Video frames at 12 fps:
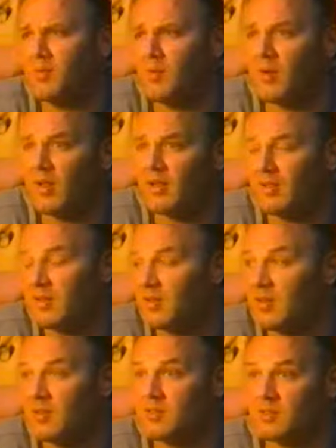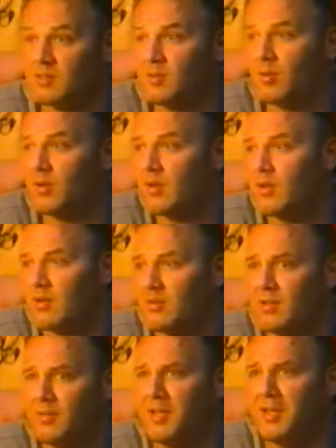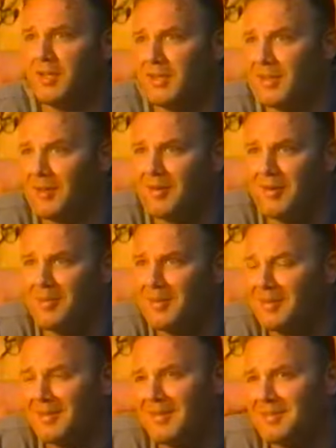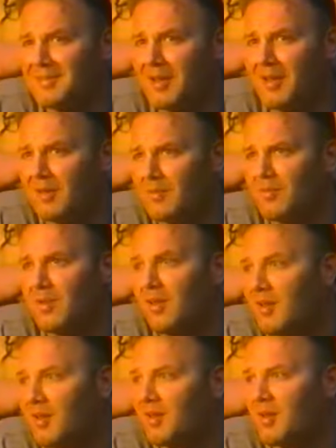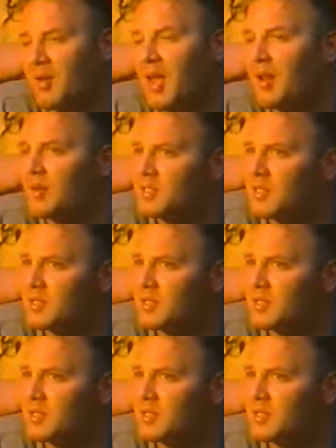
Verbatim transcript: We're like, this is Torrie on TV, you know? I mean, it's kind of like, and see,